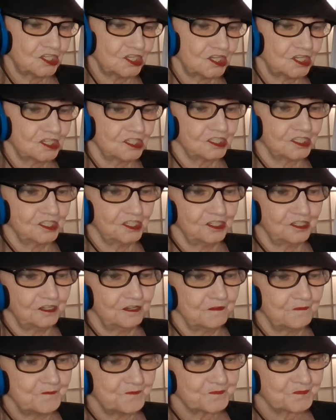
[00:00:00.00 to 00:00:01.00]
year?
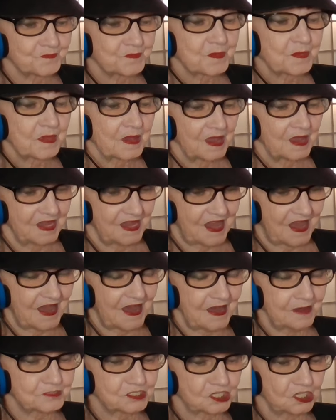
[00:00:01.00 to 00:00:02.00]

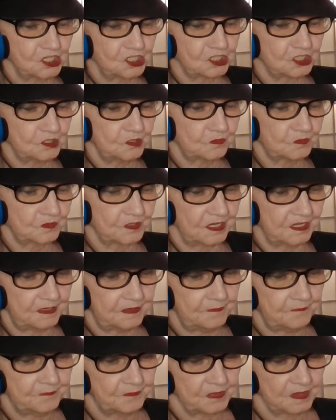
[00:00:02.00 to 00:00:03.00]

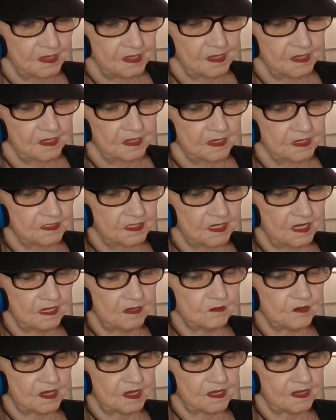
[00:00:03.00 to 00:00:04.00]
Absolutely. And
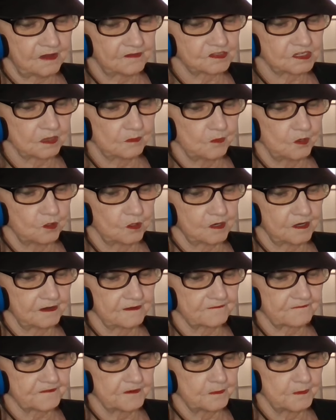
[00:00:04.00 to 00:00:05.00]
now I have some more
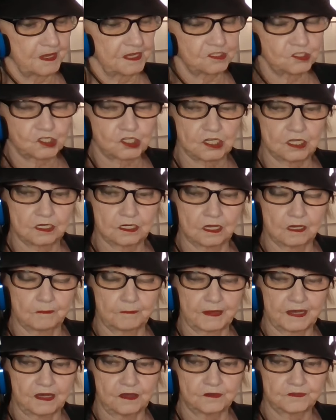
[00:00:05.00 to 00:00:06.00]
information
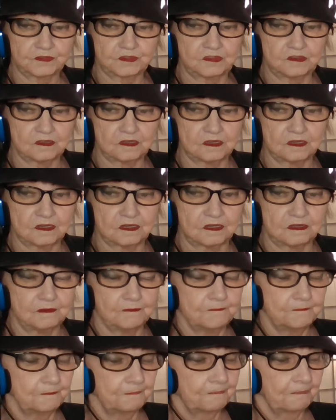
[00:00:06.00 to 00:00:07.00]
about
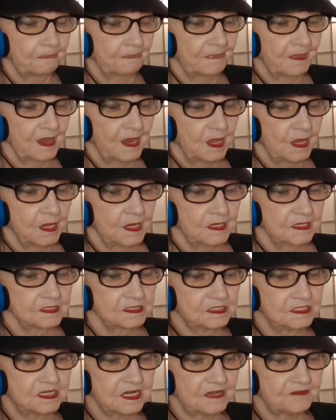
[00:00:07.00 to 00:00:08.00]
the
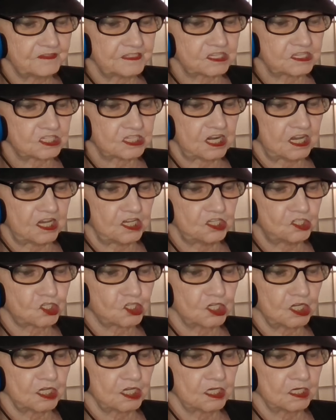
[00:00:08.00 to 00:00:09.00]

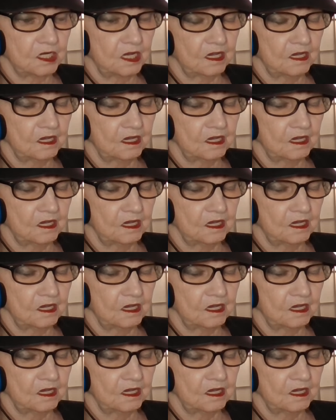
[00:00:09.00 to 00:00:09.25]
devastation